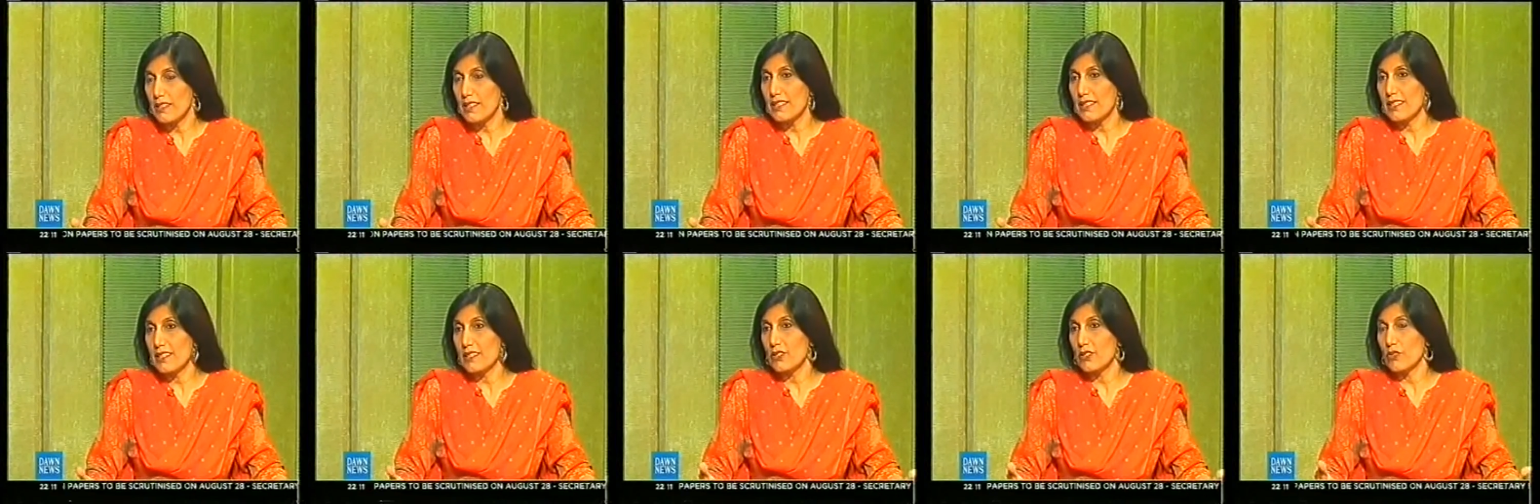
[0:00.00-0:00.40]
it
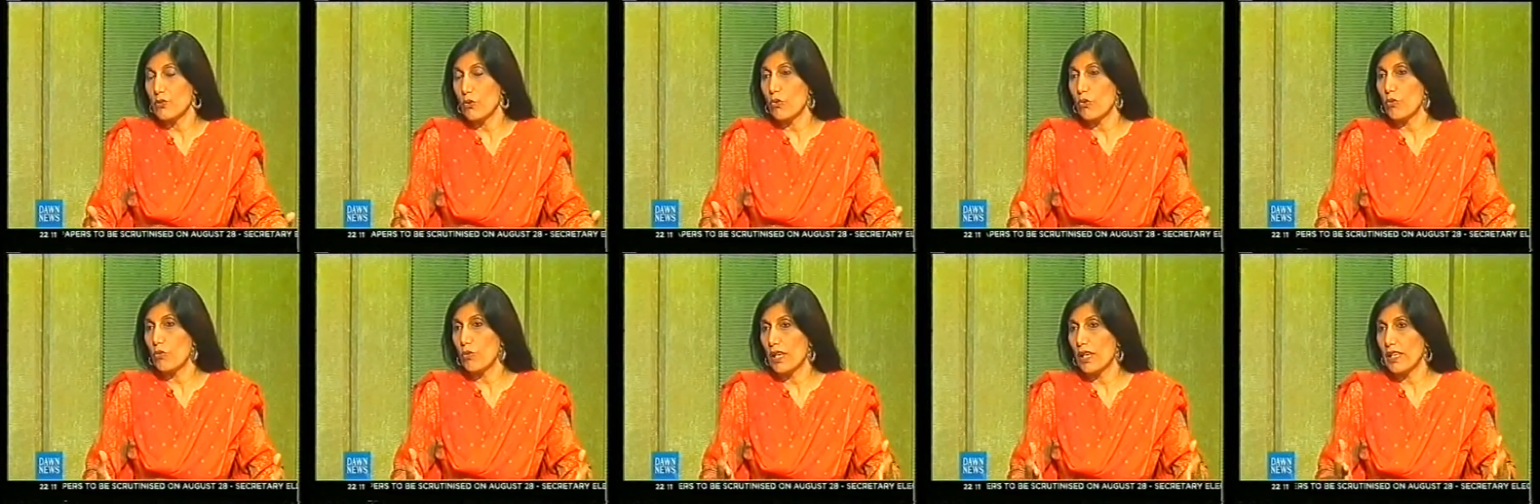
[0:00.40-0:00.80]
is so
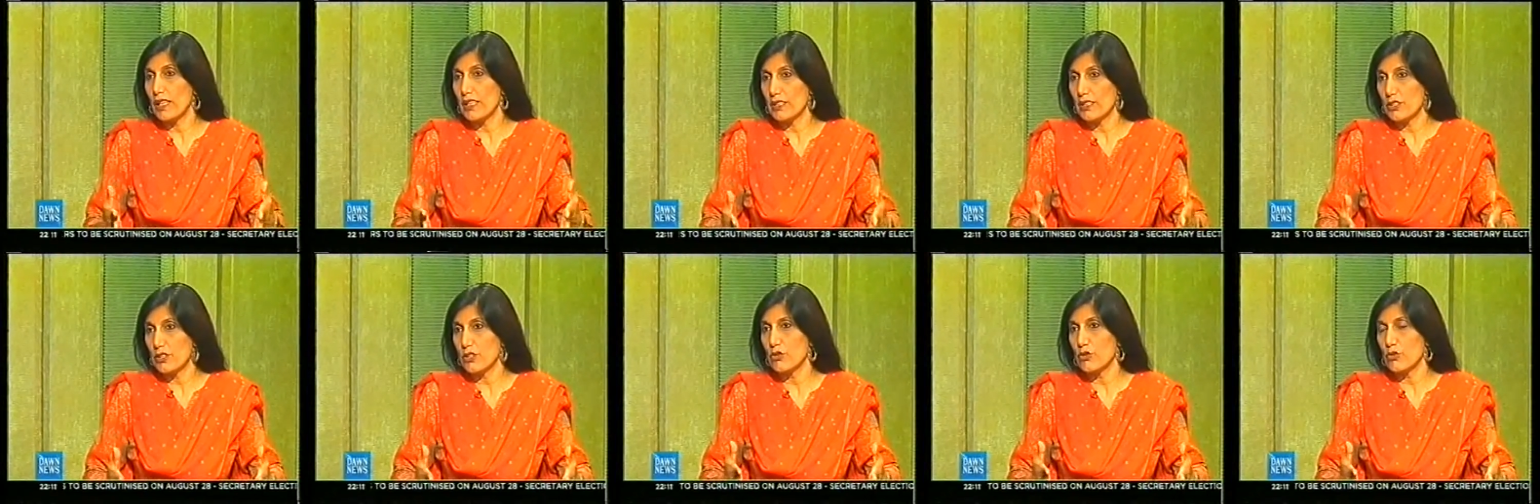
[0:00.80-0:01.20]
well
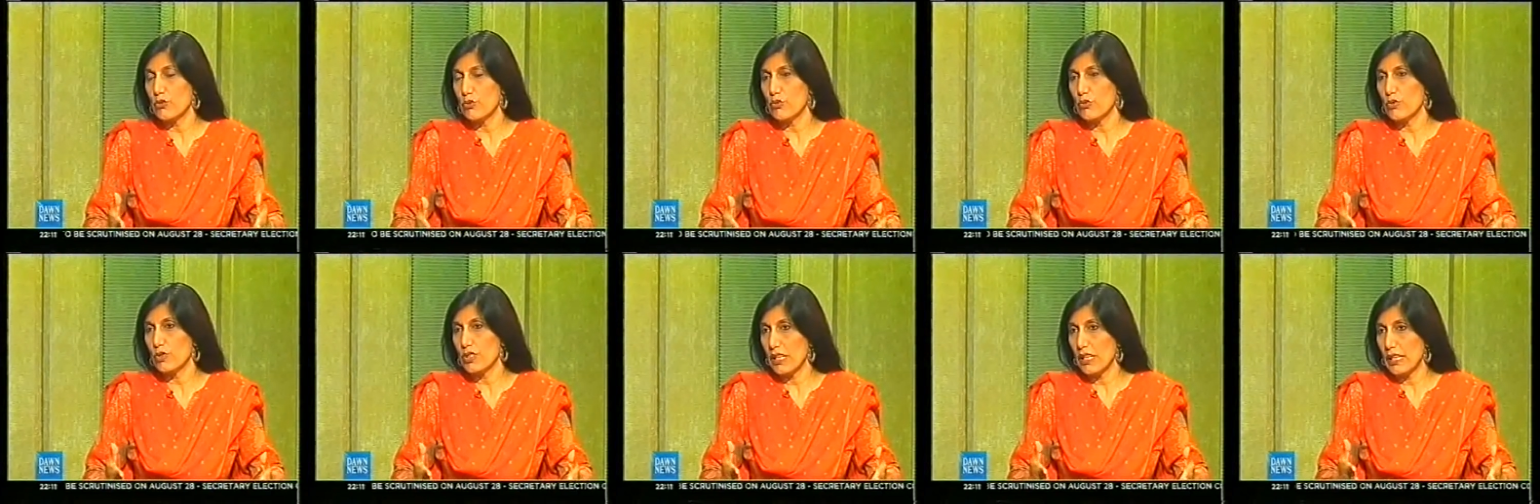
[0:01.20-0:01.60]

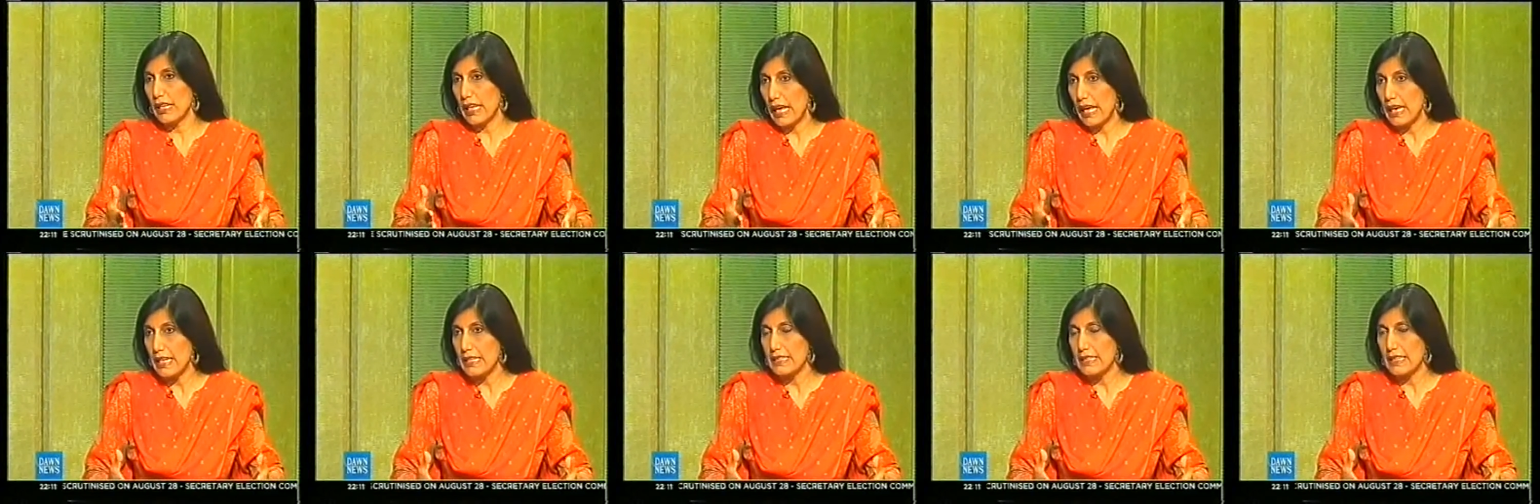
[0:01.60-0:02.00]

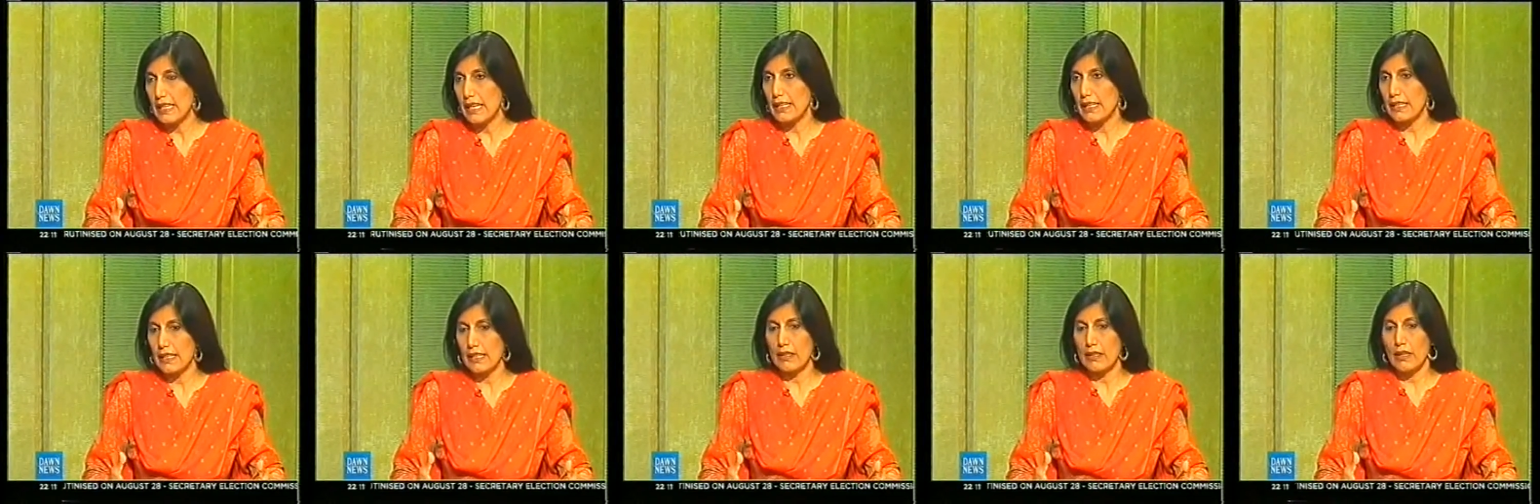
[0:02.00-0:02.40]
institutionalized that
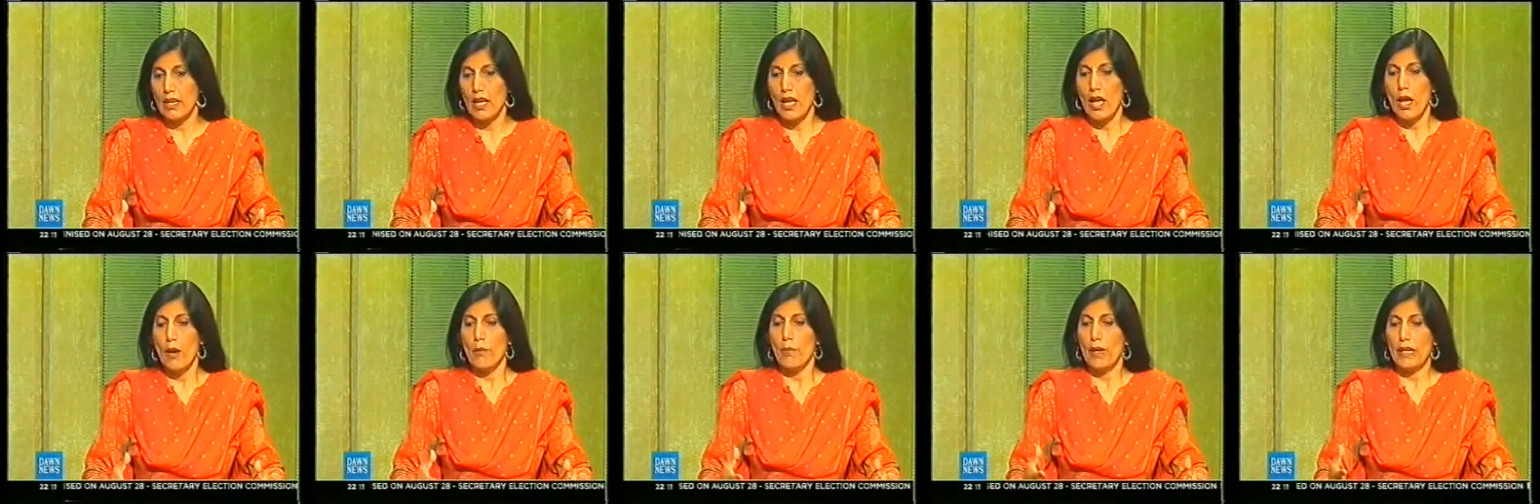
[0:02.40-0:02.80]
in
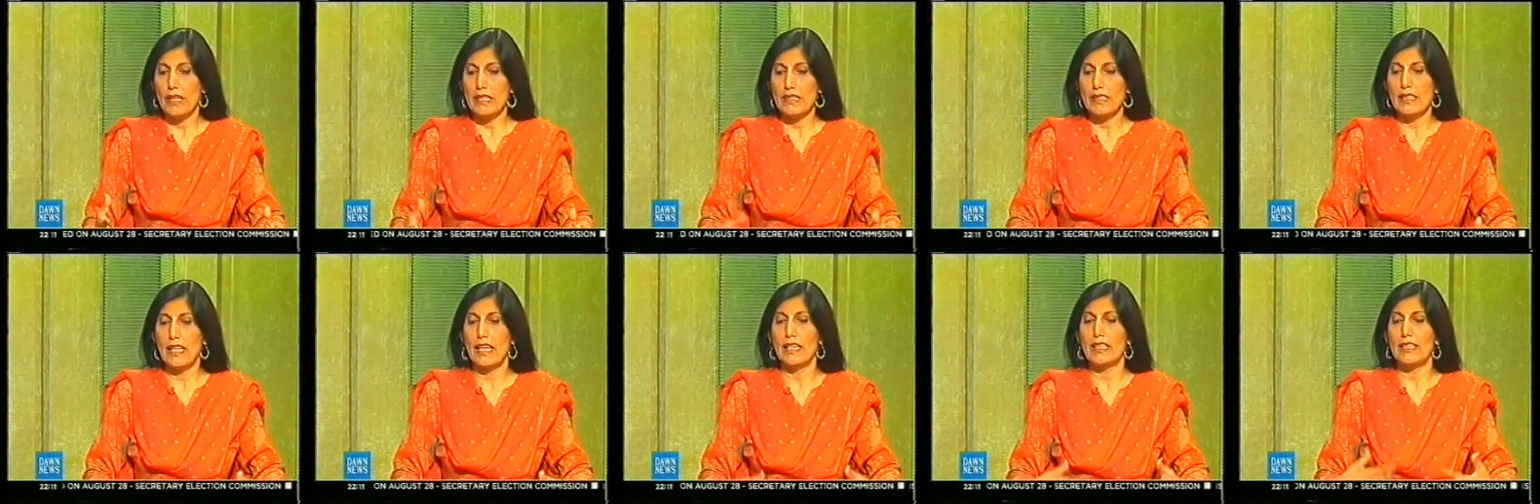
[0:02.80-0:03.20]

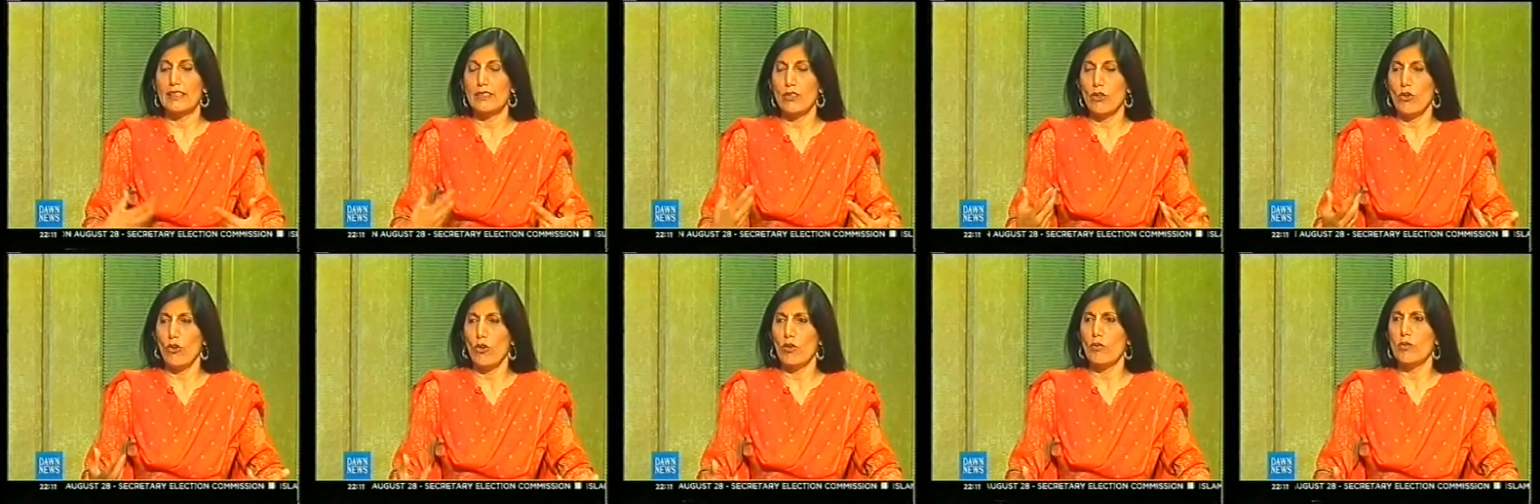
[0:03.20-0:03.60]
Pakistanis are
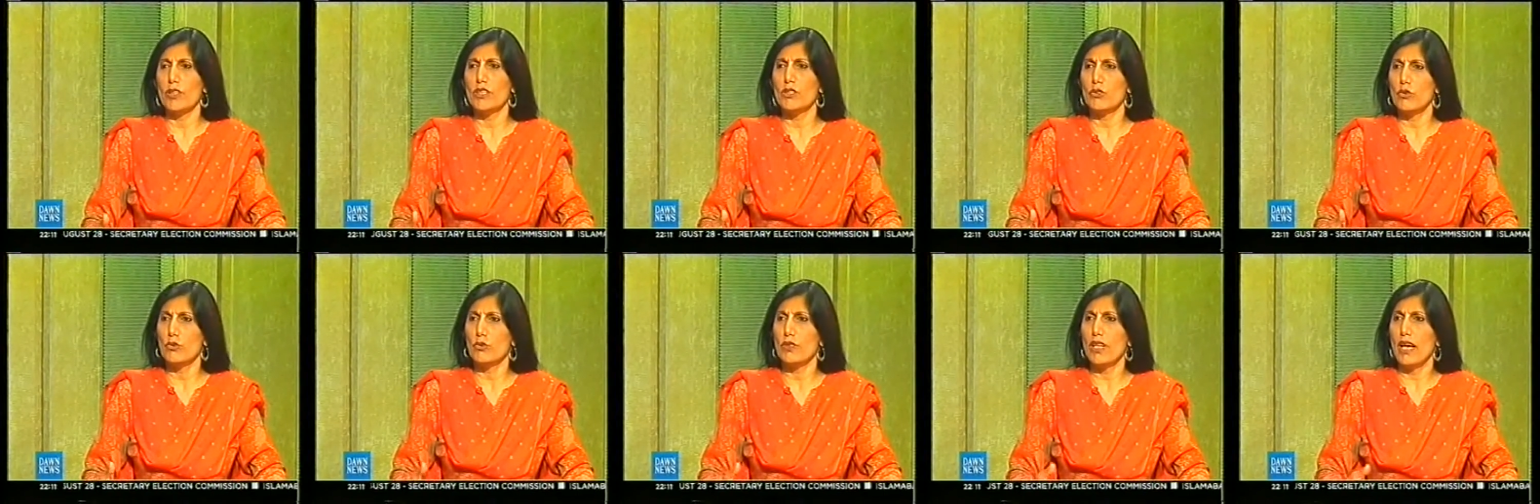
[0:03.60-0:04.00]
always
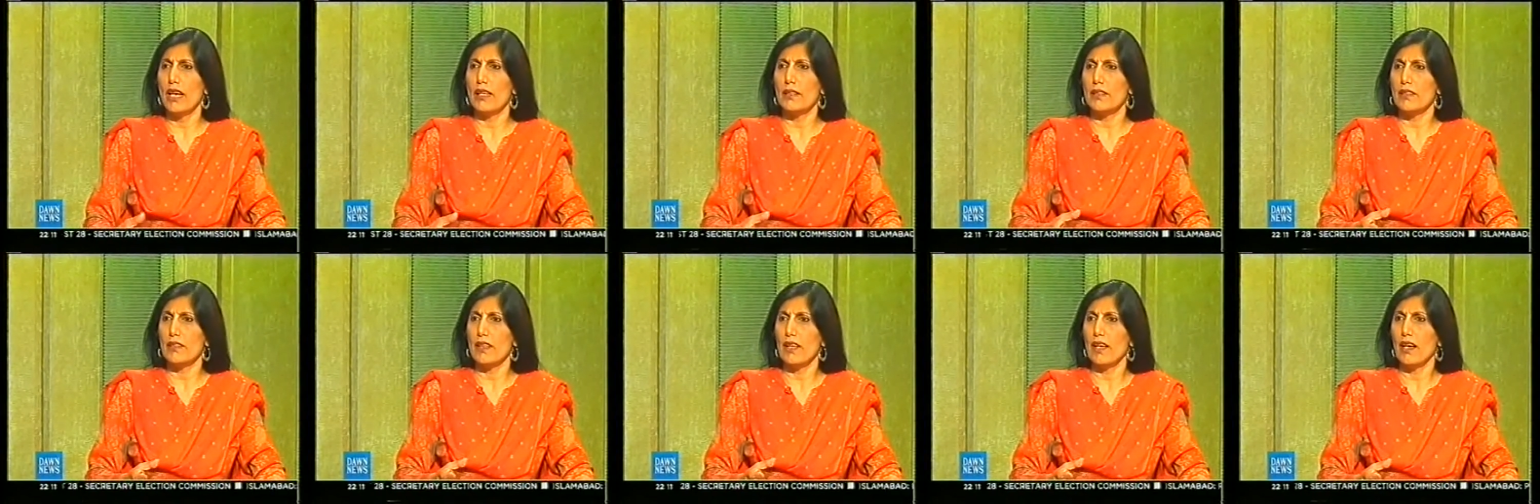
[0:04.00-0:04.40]
good
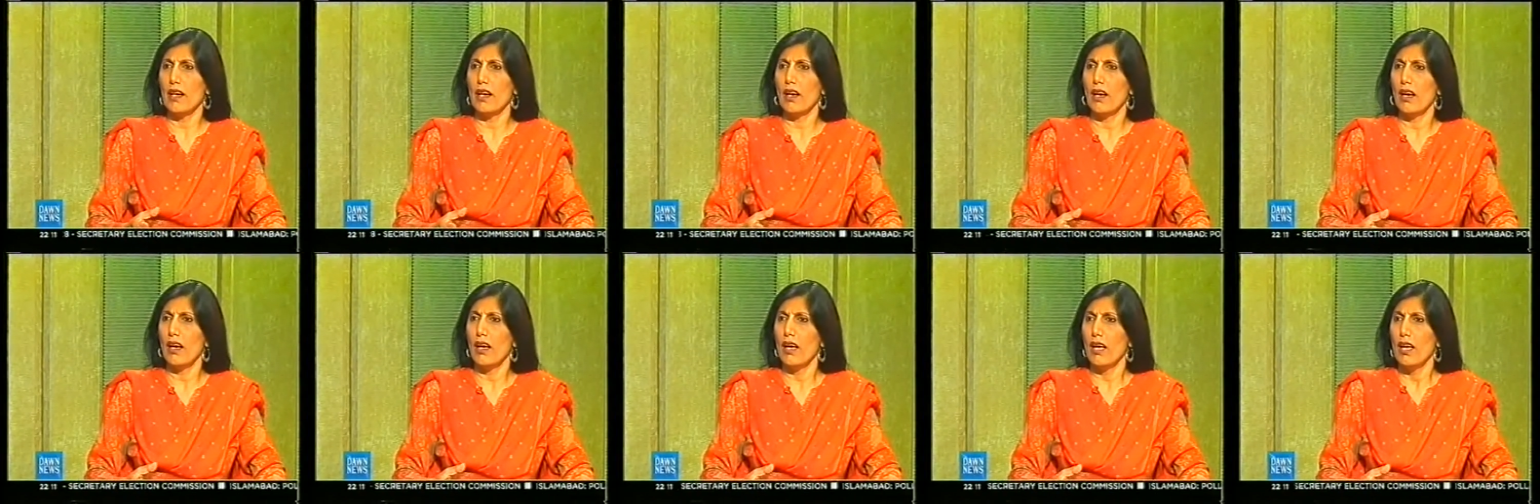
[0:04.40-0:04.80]
at